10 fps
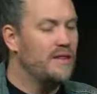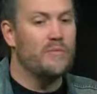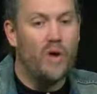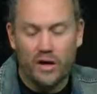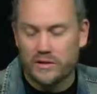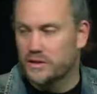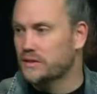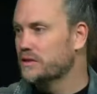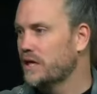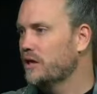and the
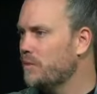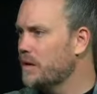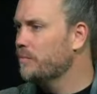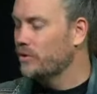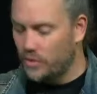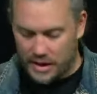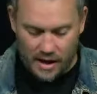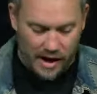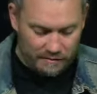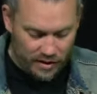martyrs and the people who had
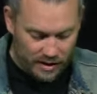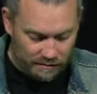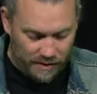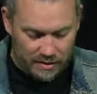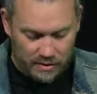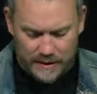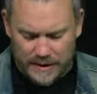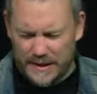died for their faith.